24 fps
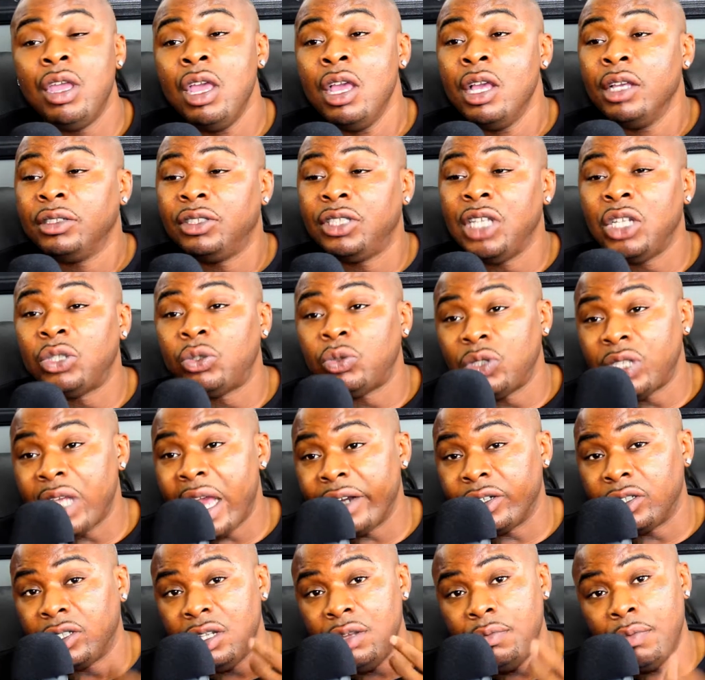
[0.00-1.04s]
Cease was
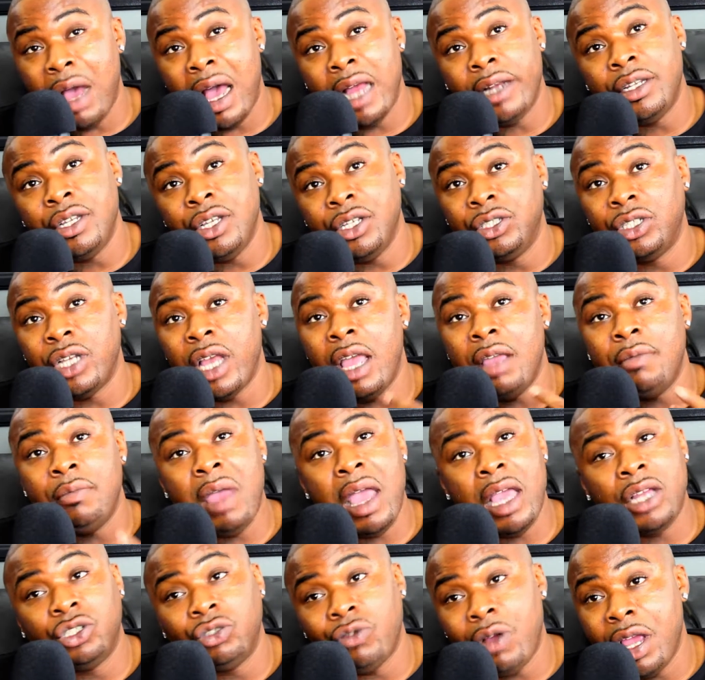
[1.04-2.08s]
actually my DJ,
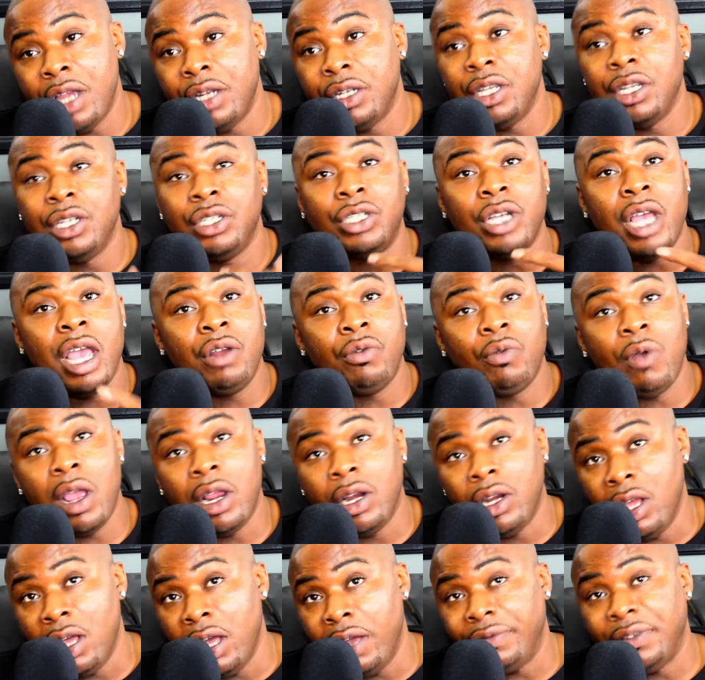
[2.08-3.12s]
Mac Dre DJ, Ray
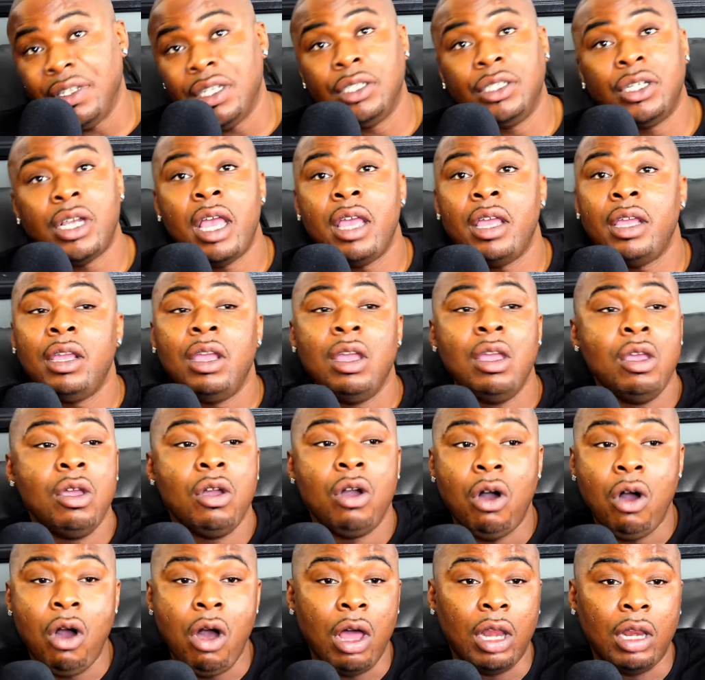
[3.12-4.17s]
Love DJ,
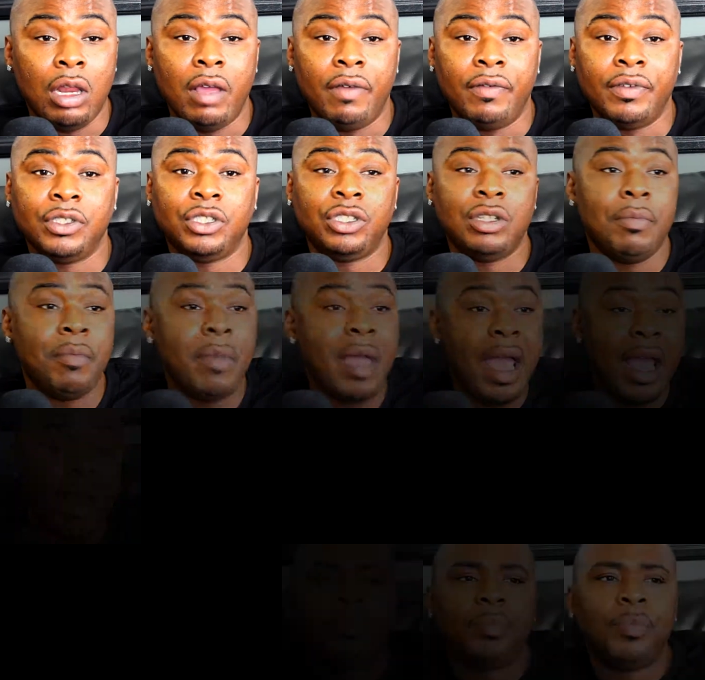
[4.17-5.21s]
all of us, the
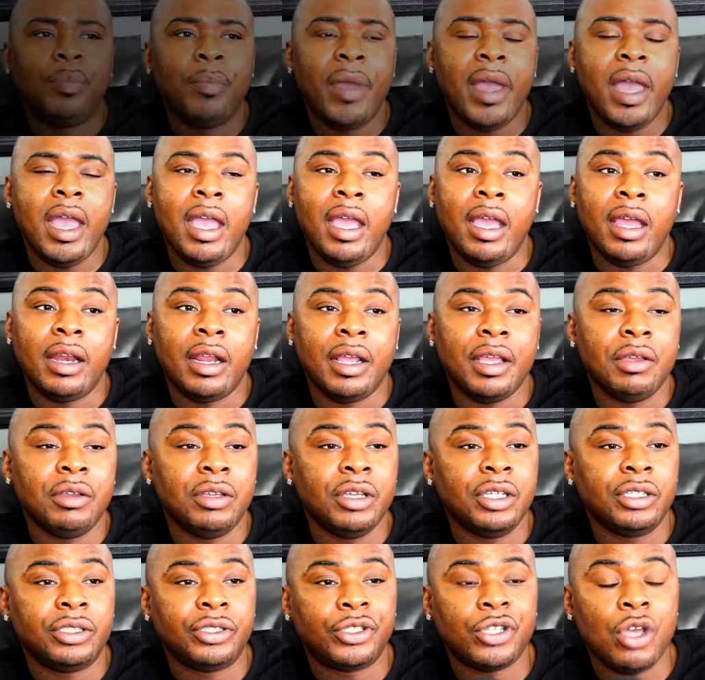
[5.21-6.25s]
Mac DJ. Man,
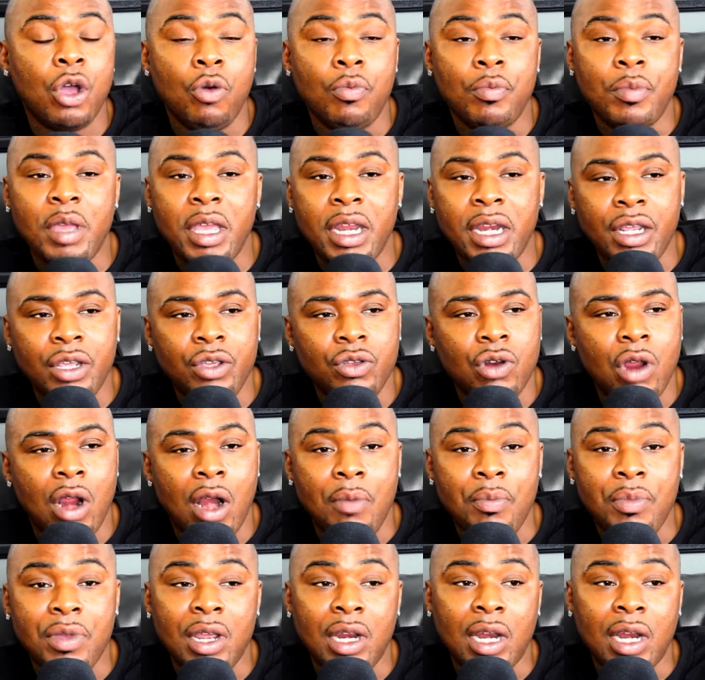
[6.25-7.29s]
it's so many, you know what I mean?